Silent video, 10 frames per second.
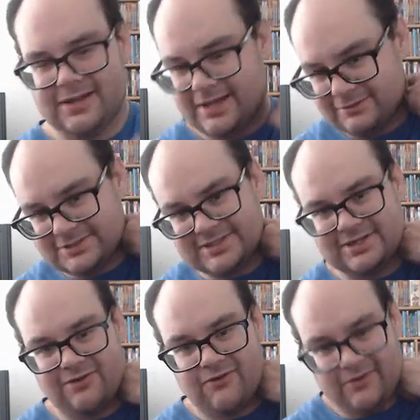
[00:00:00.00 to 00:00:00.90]
That was
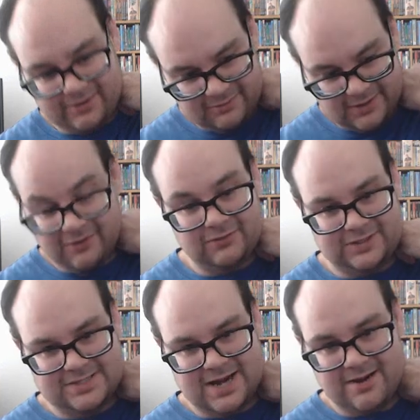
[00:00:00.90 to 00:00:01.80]
just annoying and over
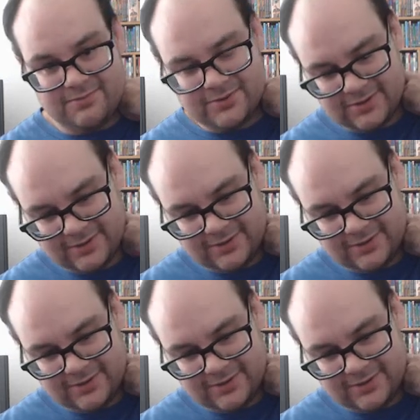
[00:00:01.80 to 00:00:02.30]
the top.